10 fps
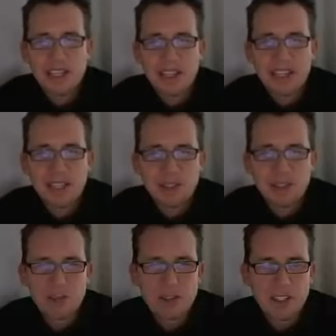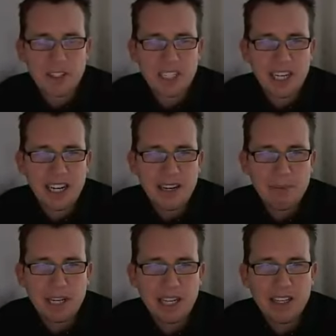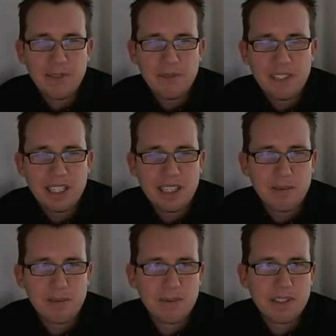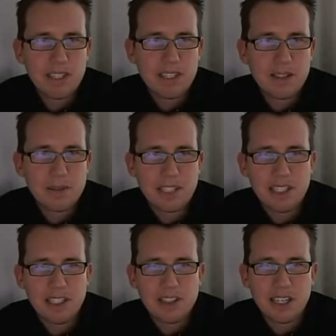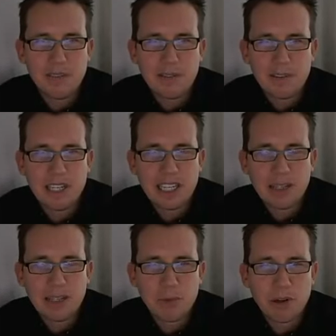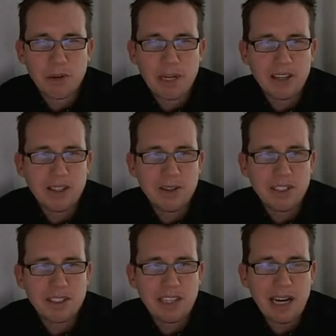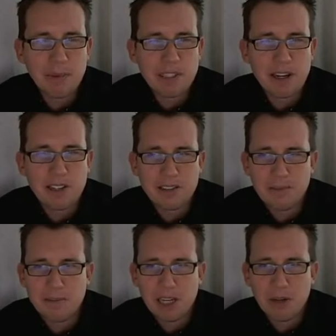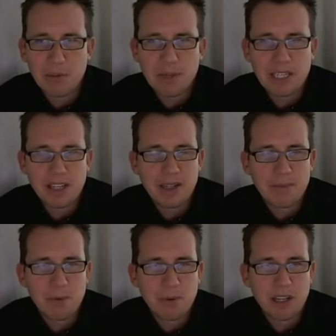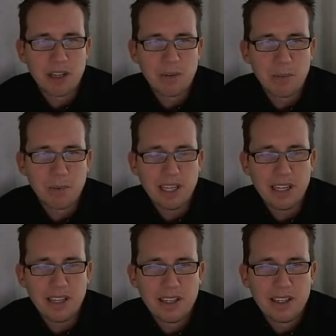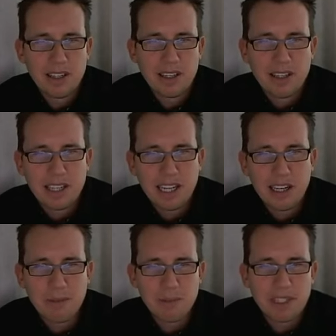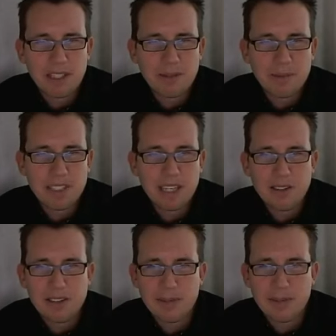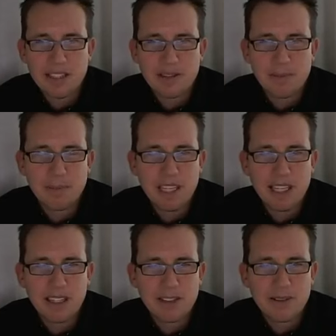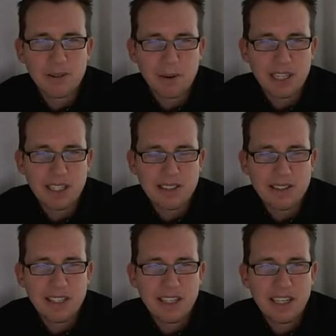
Well, thank you so much for your time. I loved, you know, seeing your stuff and finding out more about you. This app is awesome. I hope you make a lot more. I hope we can help sell some of these things for you.